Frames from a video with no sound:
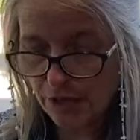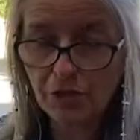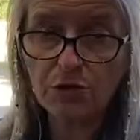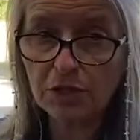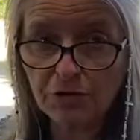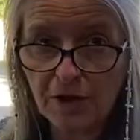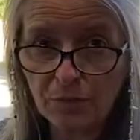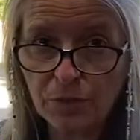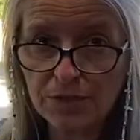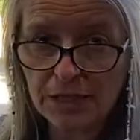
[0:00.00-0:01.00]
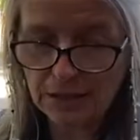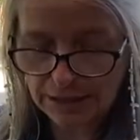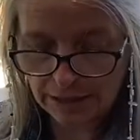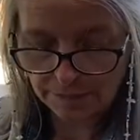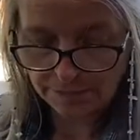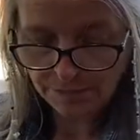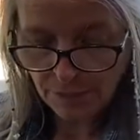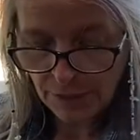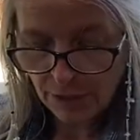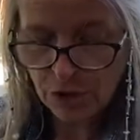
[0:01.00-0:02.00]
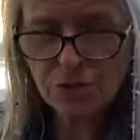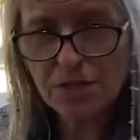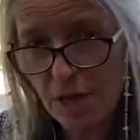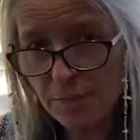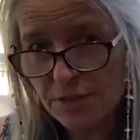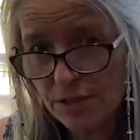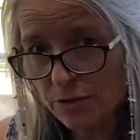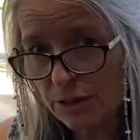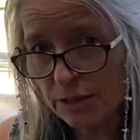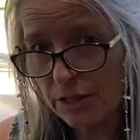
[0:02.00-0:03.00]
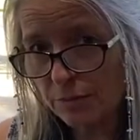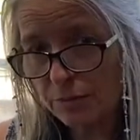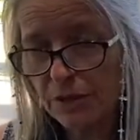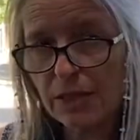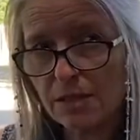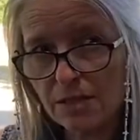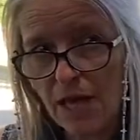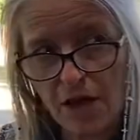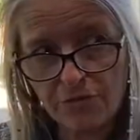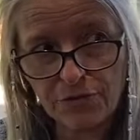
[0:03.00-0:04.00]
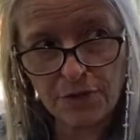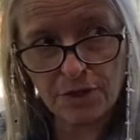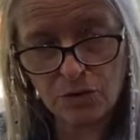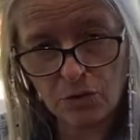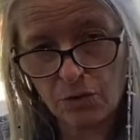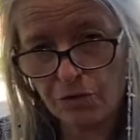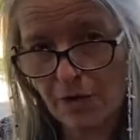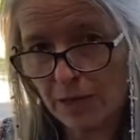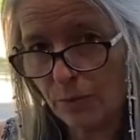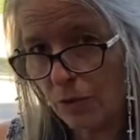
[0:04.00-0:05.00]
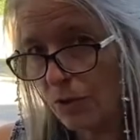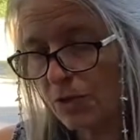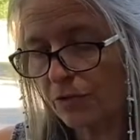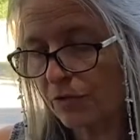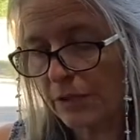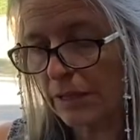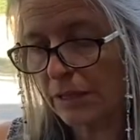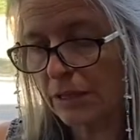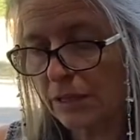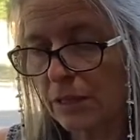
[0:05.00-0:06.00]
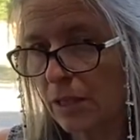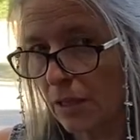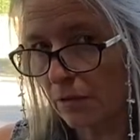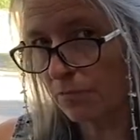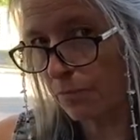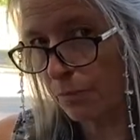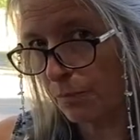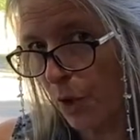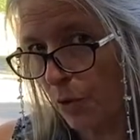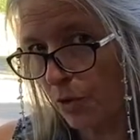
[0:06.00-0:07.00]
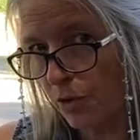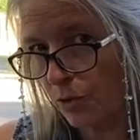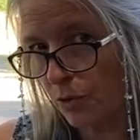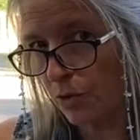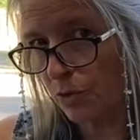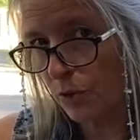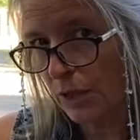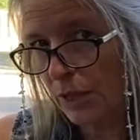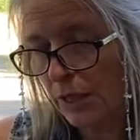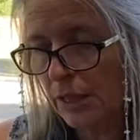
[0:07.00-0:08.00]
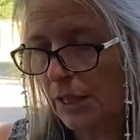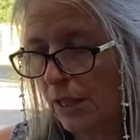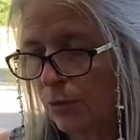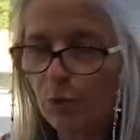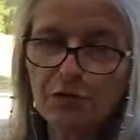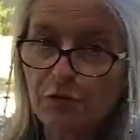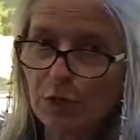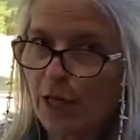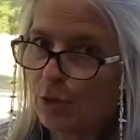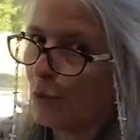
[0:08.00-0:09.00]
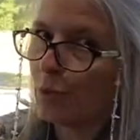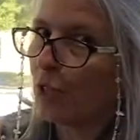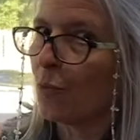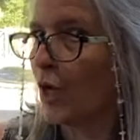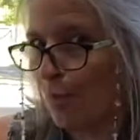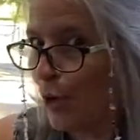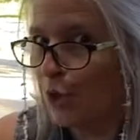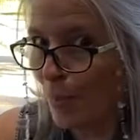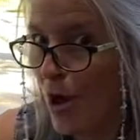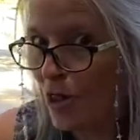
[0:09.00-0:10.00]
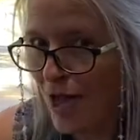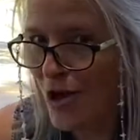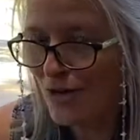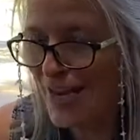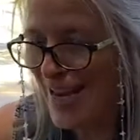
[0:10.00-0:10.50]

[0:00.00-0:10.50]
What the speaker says: 35% linen. You know, some silk and linen blends have the little fibers of linen that poke through, and we feel like we really want to pull them all out.